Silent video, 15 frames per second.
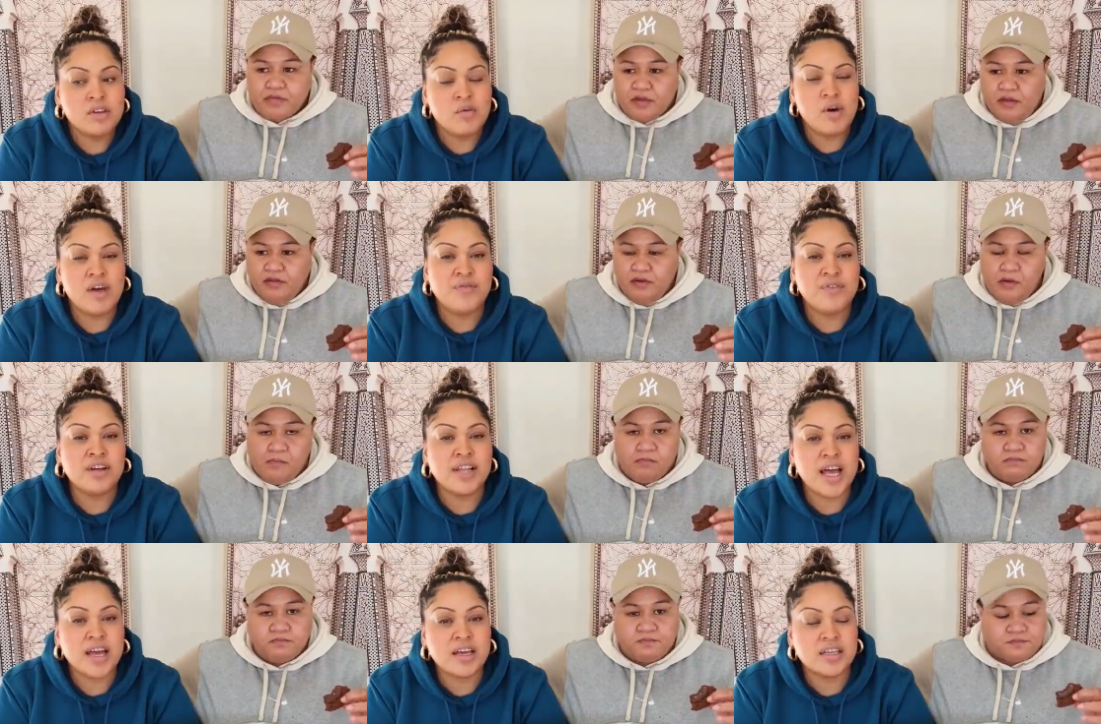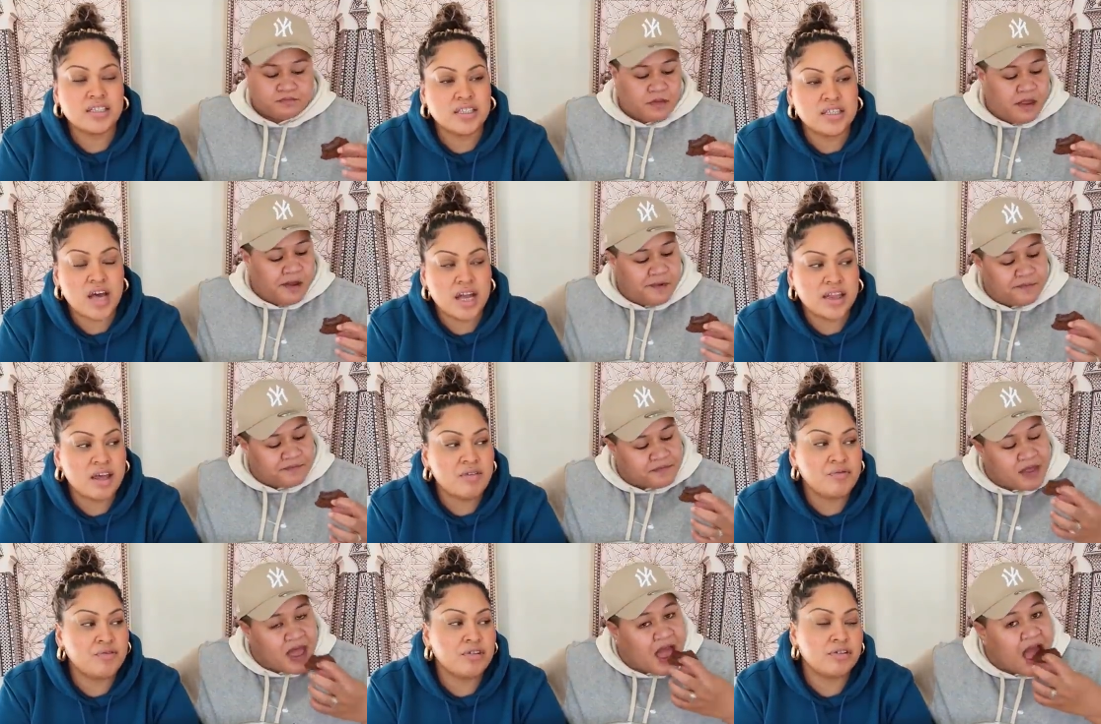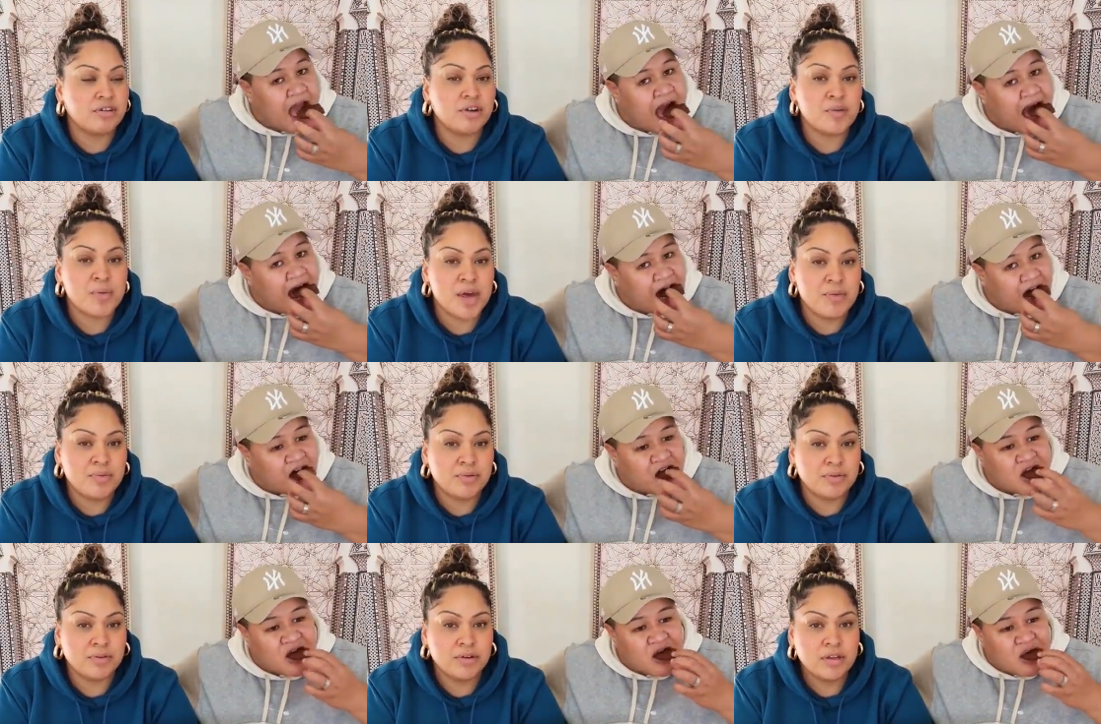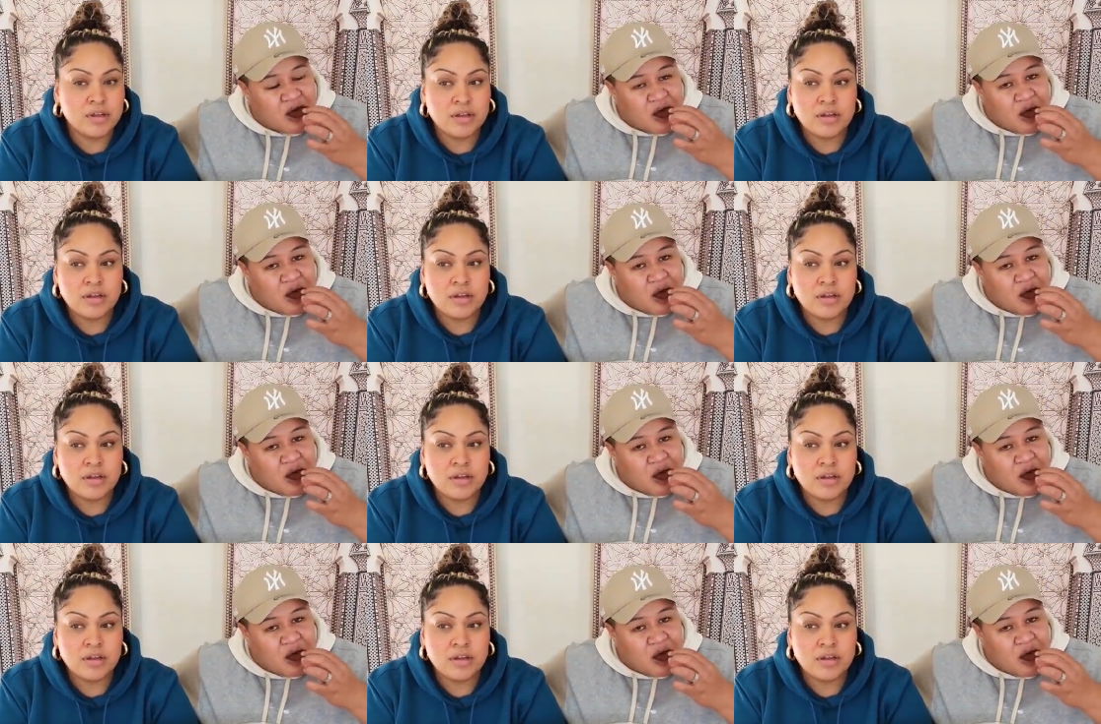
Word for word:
Speaker 1: Well, I feel like it's like that for a lot of people.